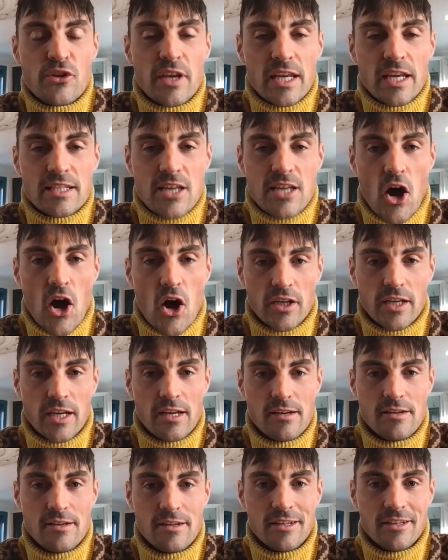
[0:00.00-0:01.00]
think it's
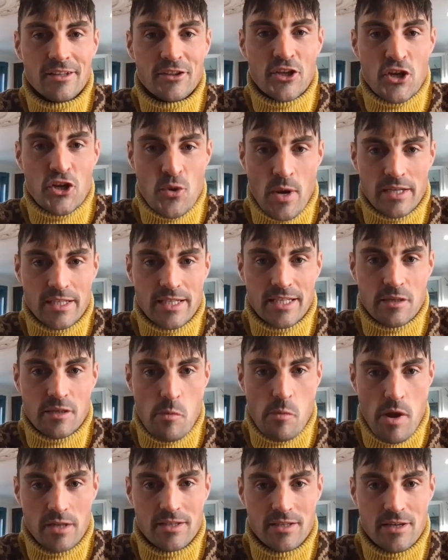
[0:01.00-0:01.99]
harder than you
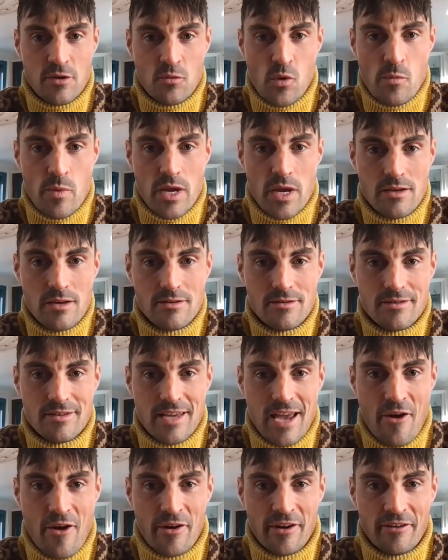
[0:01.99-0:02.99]
anticipated it would be,
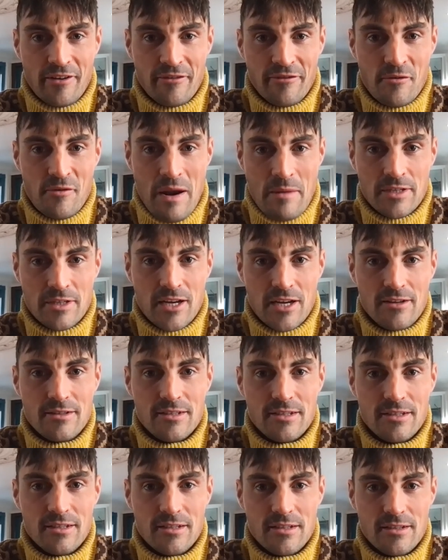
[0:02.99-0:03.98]
caring for
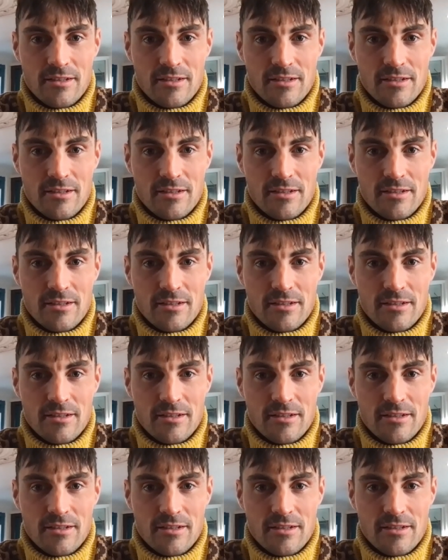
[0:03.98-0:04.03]
reptiles?